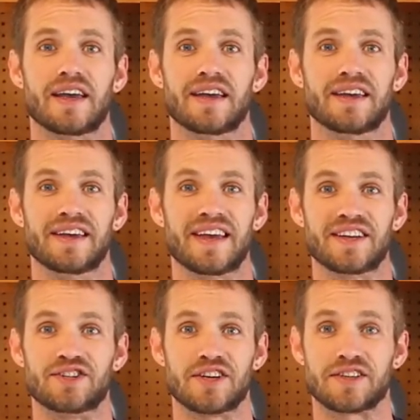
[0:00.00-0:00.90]

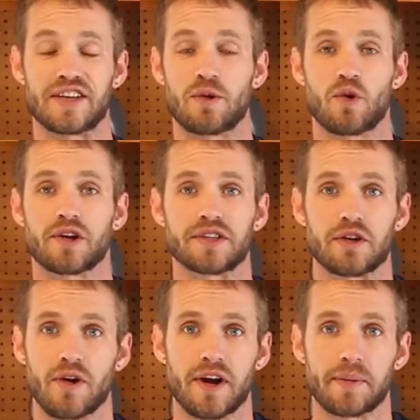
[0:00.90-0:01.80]
it just it works
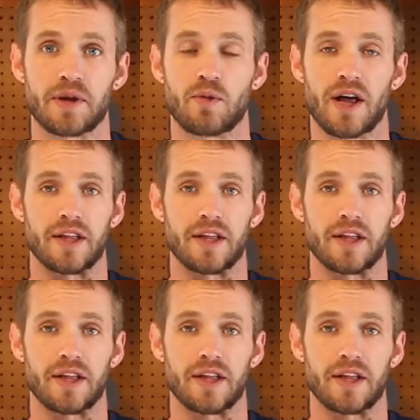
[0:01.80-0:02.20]
incredibly well.